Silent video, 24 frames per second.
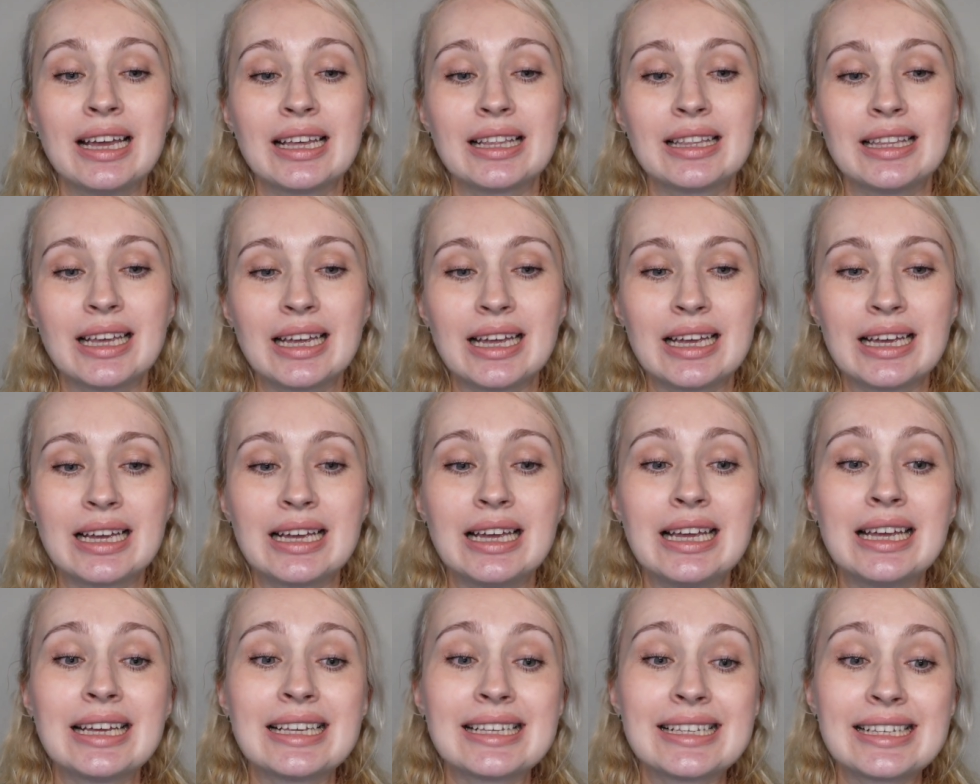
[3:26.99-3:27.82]
the
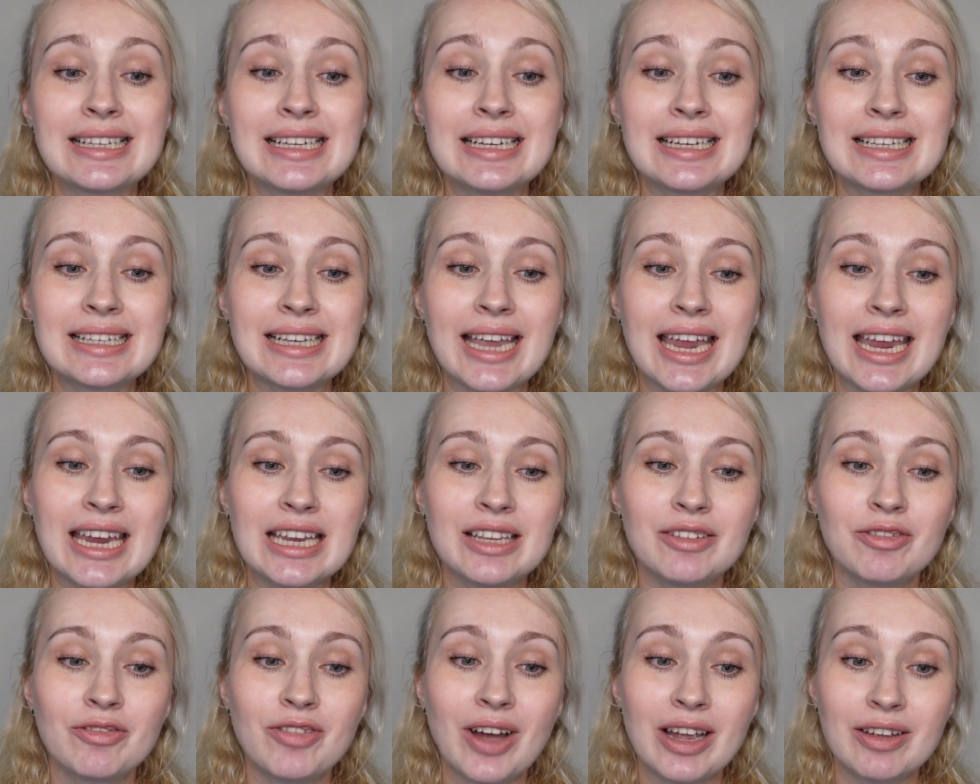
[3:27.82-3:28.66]

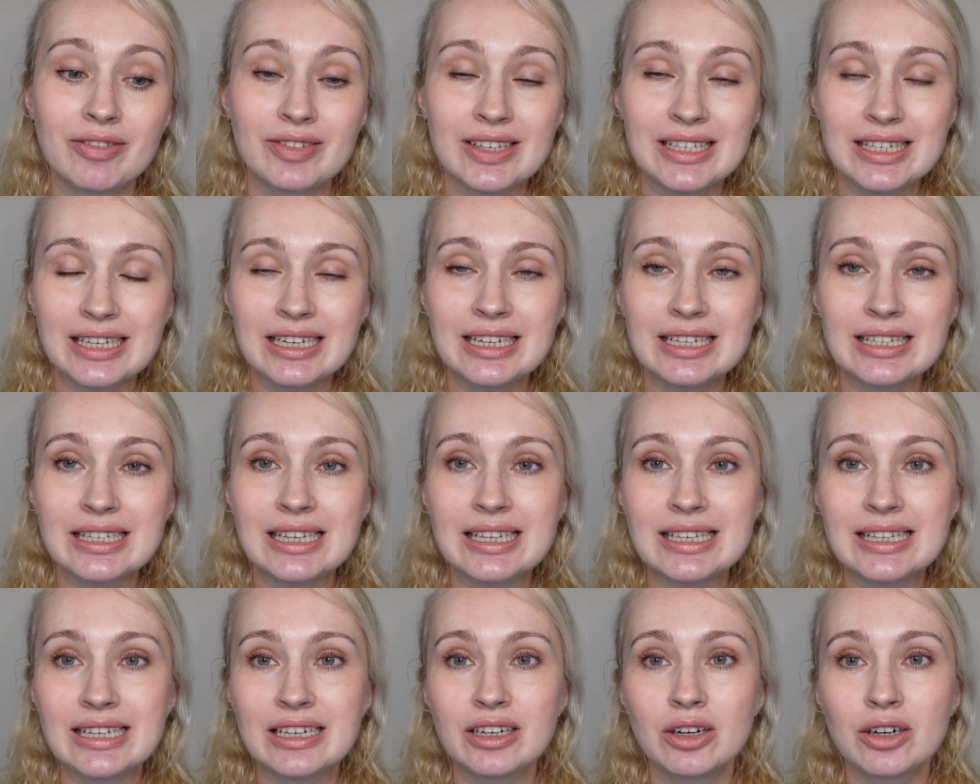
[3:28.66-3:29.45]
6856016